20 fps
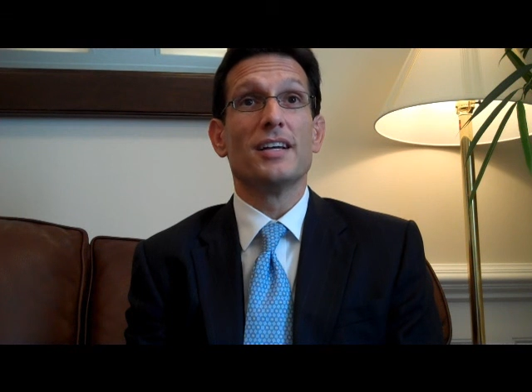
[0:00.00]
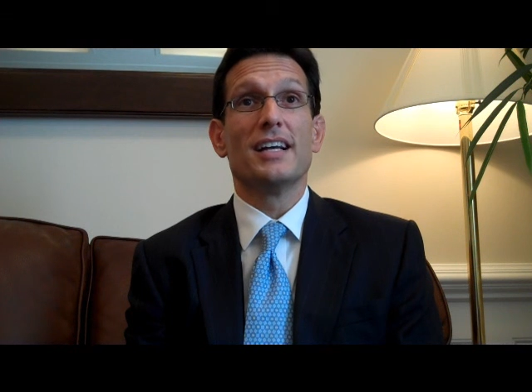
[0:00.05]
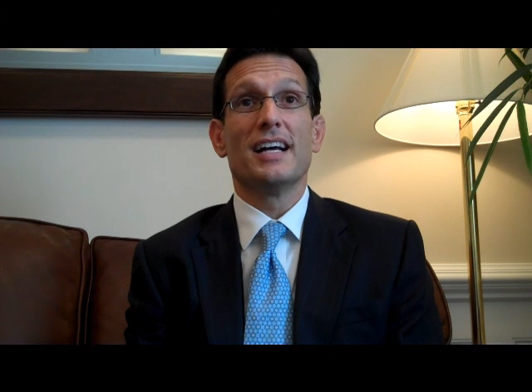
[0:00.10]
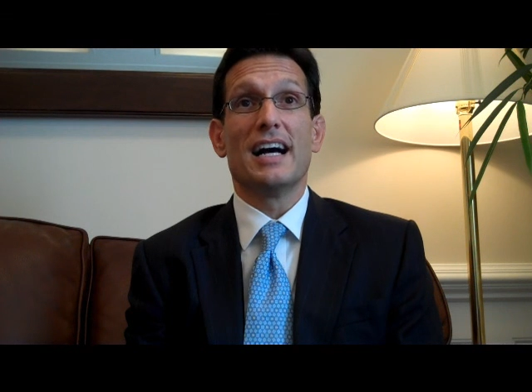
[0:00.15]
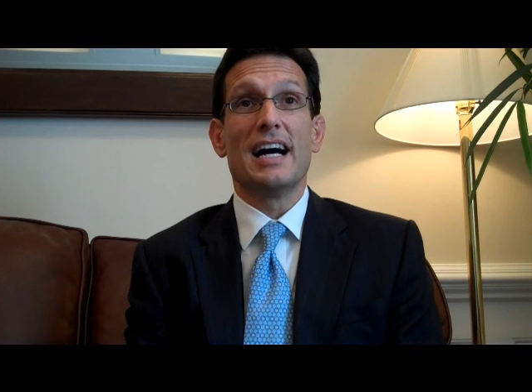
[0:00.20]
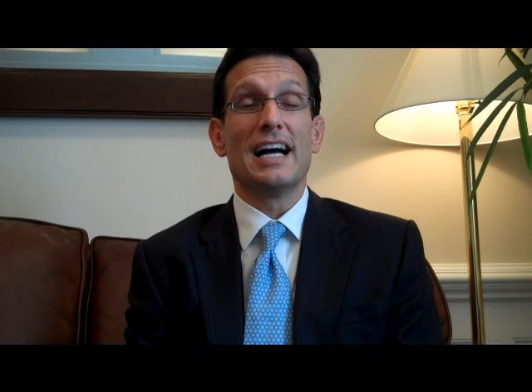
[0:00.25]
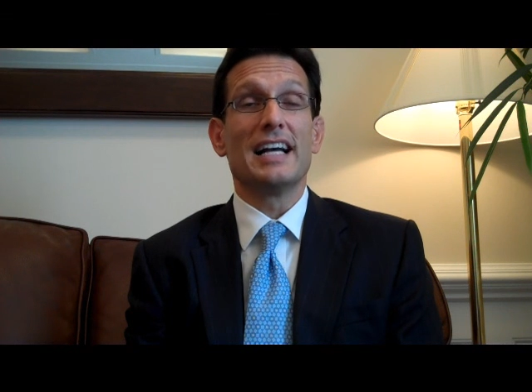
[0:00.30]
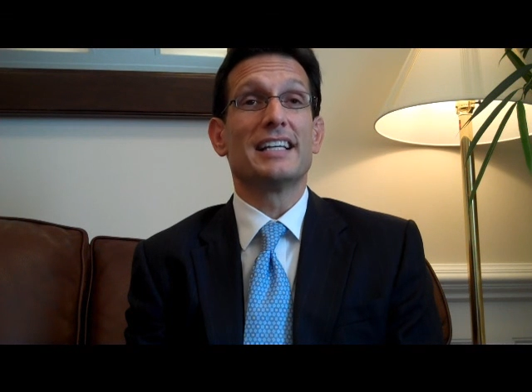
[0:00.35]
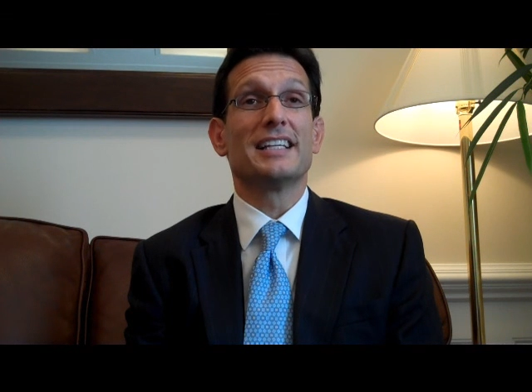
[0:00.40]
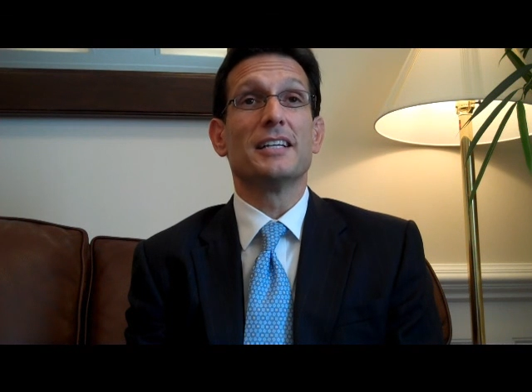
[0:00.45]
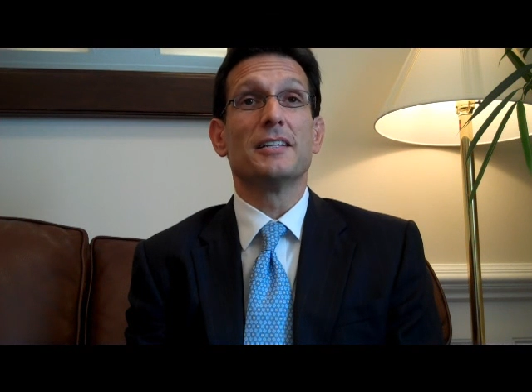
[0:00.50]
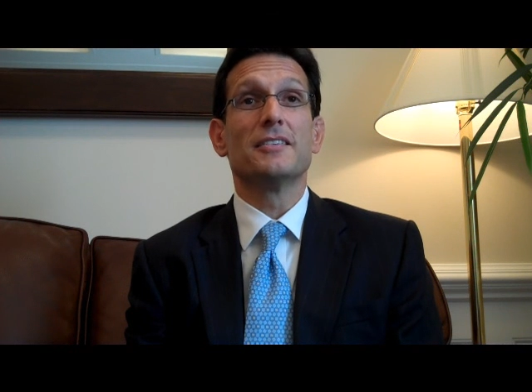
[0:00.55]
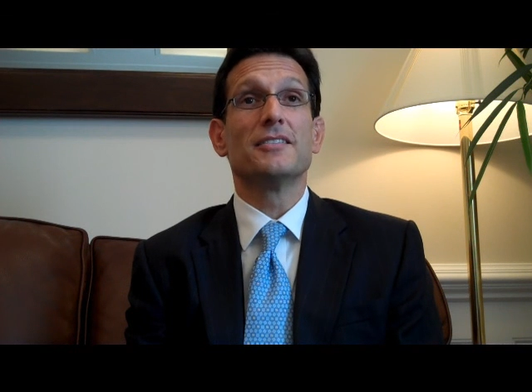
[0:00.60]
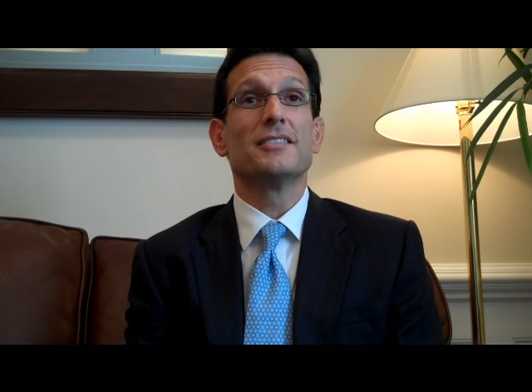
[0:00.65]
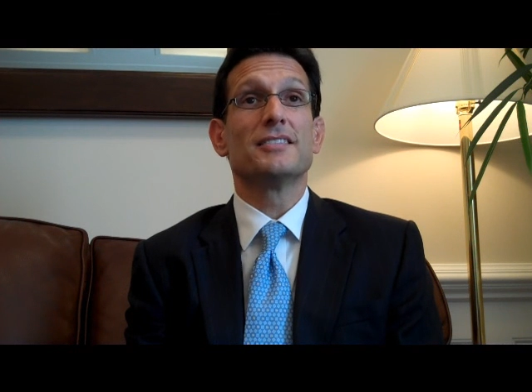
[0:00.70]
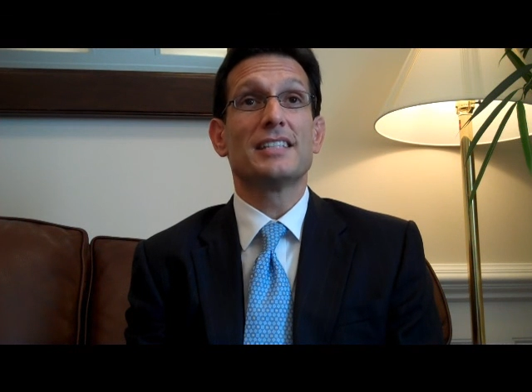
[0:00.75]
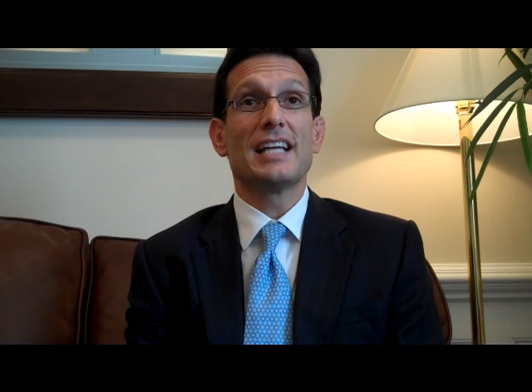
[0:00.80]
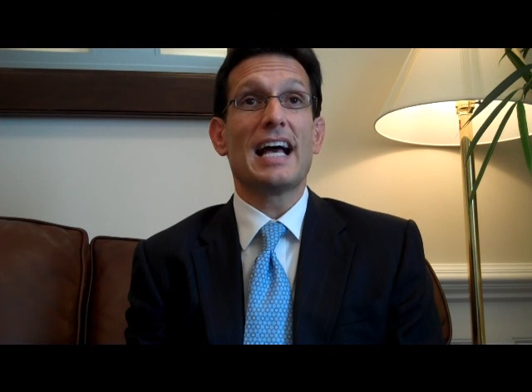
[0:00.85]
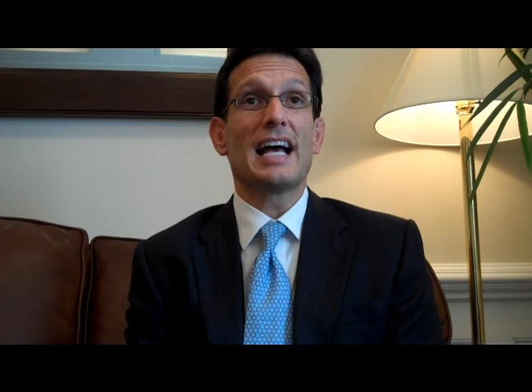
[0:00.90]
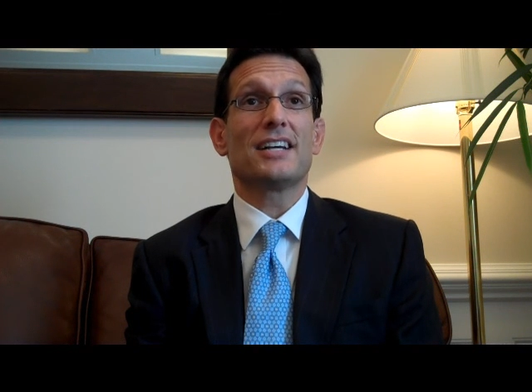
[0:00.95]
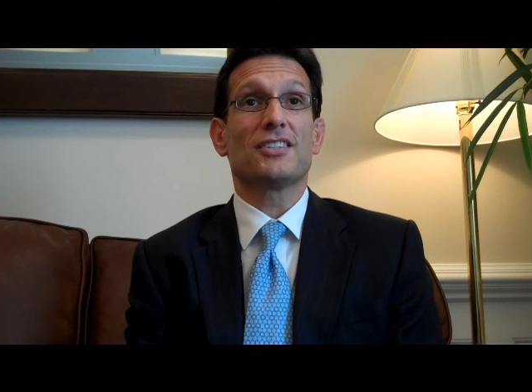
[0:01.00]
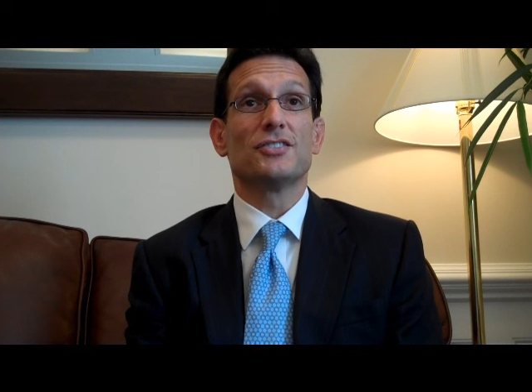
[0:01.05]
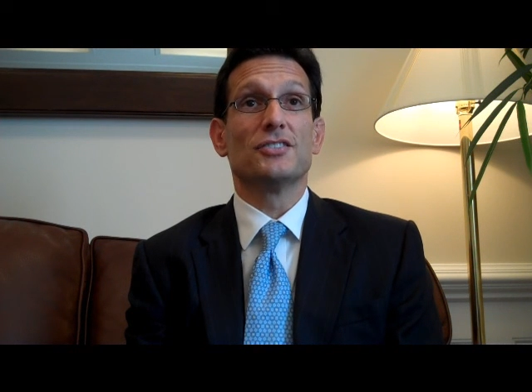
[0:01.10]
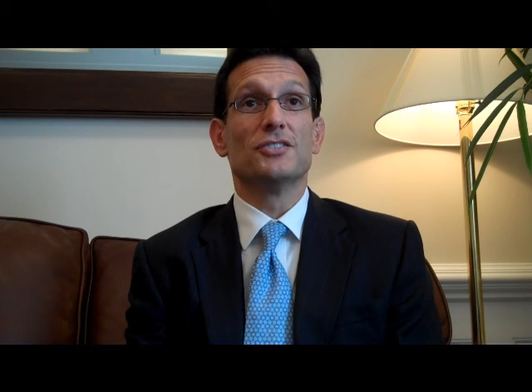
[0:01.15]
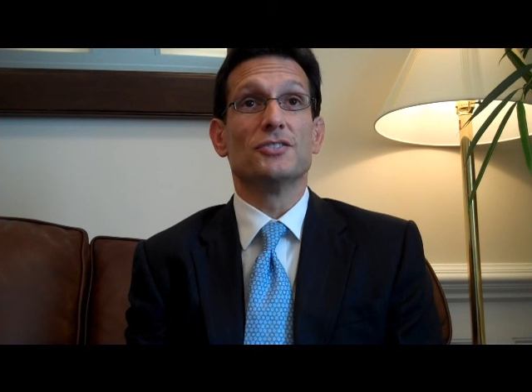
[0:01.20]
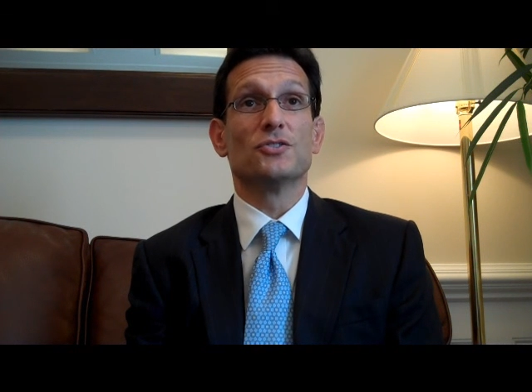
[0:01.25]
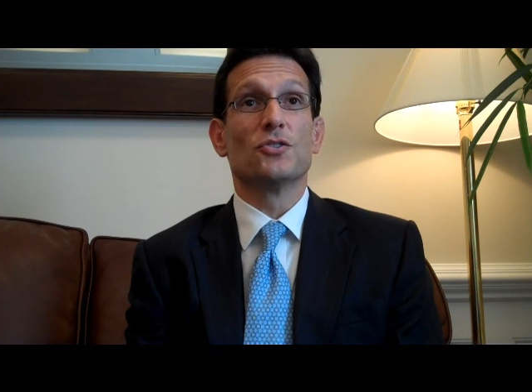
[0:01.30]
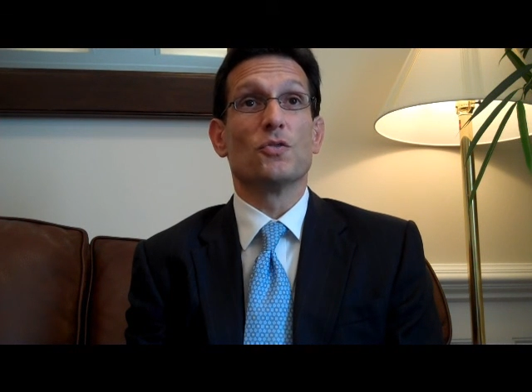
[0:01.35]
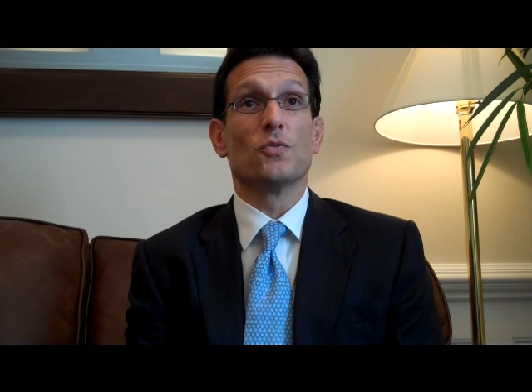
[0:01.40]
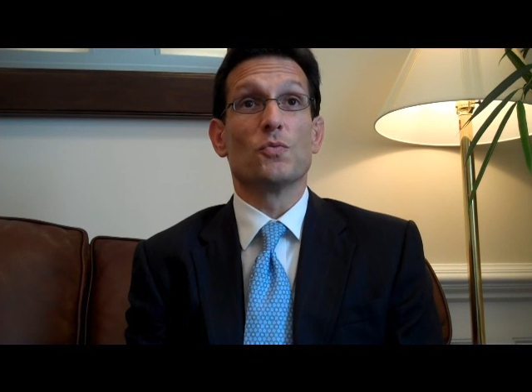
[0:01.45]
hiking
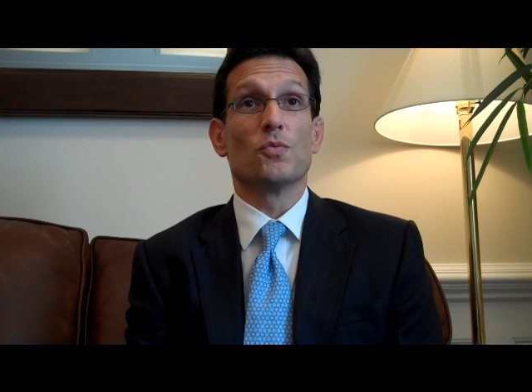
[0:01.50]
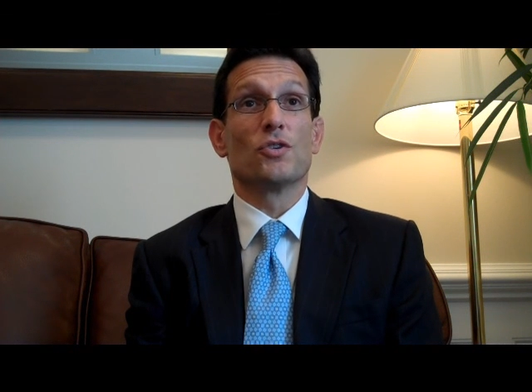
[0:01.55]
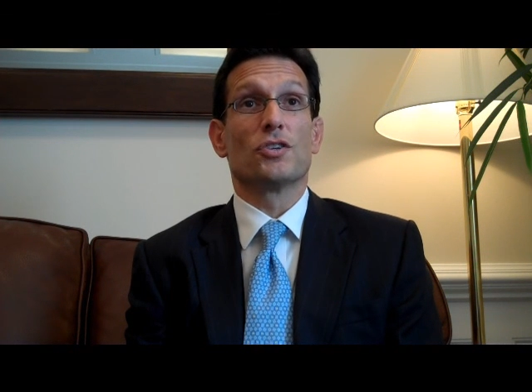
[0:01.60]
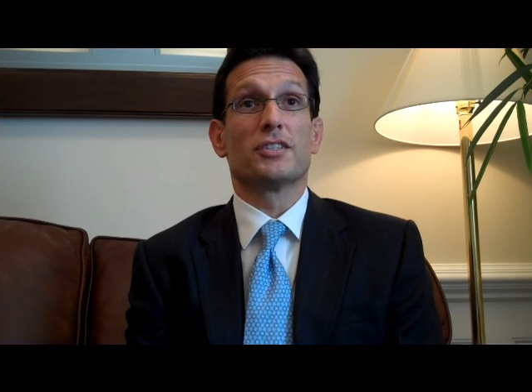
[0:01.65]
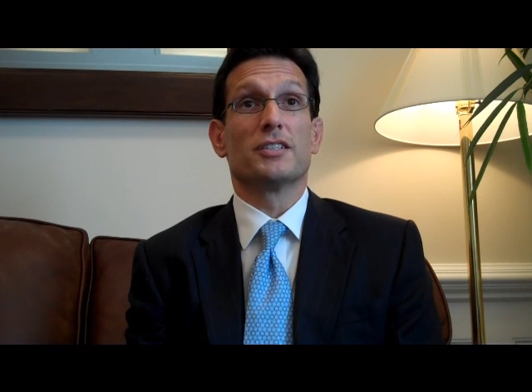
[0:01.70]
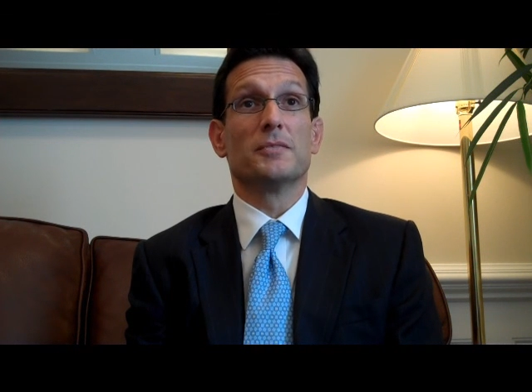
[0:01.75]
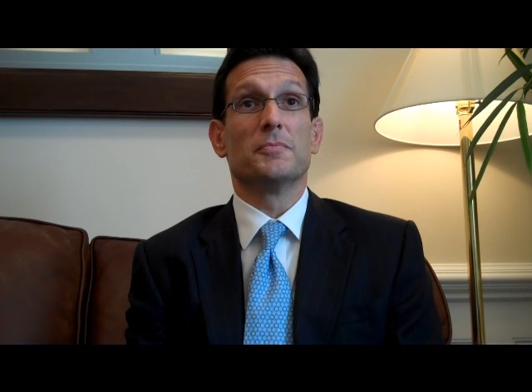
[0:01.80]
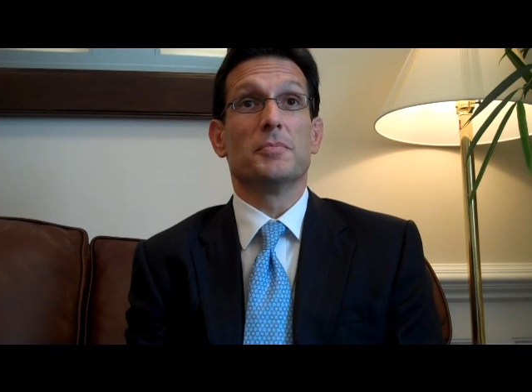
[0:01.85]
taxes on working